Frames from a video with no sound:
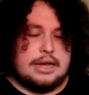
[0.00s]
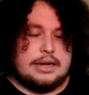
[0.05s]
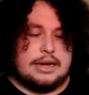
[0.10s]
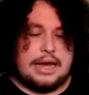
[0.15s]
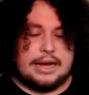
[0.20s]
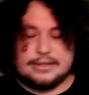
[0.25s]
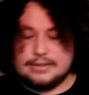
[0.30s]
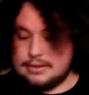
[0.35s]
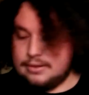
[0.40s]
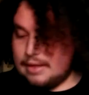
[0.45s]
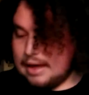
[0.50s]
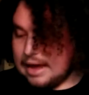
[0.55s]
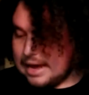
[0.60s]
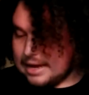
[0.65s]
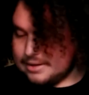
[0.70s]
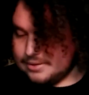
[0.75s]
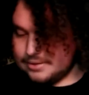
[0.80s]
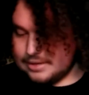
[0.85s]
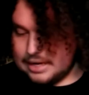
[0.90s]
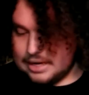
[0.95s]
Next,
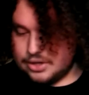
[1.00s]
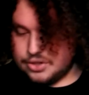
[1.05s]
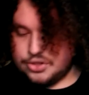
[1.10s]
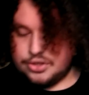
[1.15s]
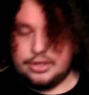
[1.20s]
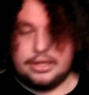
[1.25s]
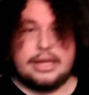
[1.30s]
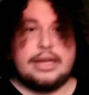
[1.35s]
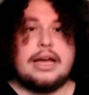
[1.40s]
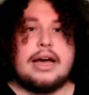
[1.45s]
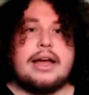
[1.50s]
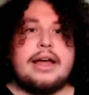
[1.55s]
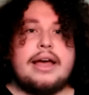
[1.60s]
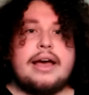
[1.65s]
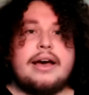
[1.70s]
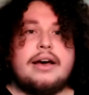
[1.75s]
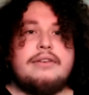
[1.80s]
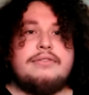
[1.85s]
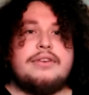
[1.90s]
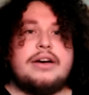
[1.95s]
last, actually, I
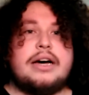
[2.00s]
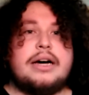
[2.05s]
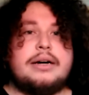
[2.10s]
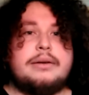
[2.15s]
have